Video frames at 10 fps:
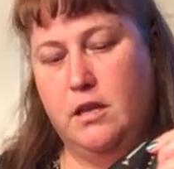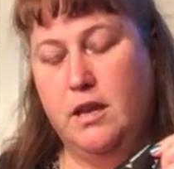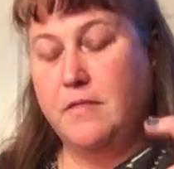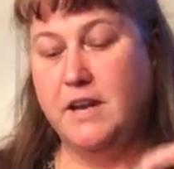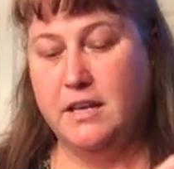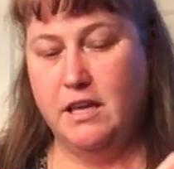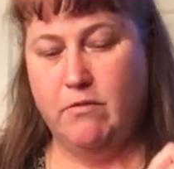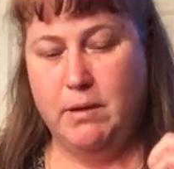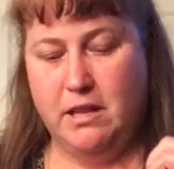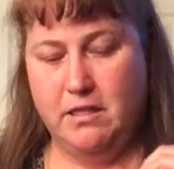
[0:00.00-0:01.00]
Not that I had to give
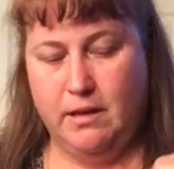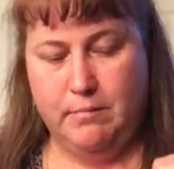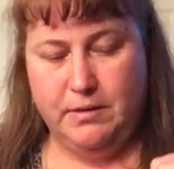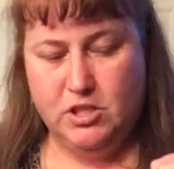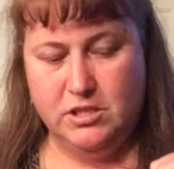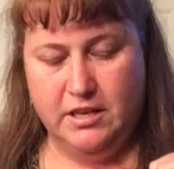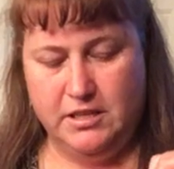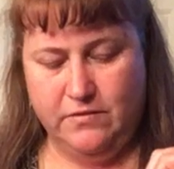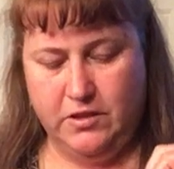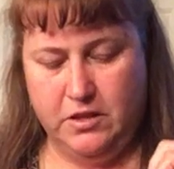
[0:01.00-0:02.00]
them anything, but just a
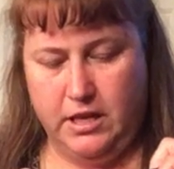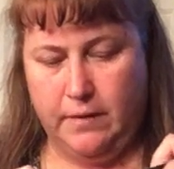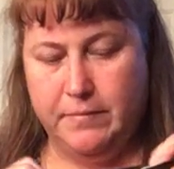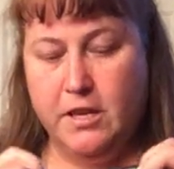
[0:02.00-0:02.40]
nice fun thing.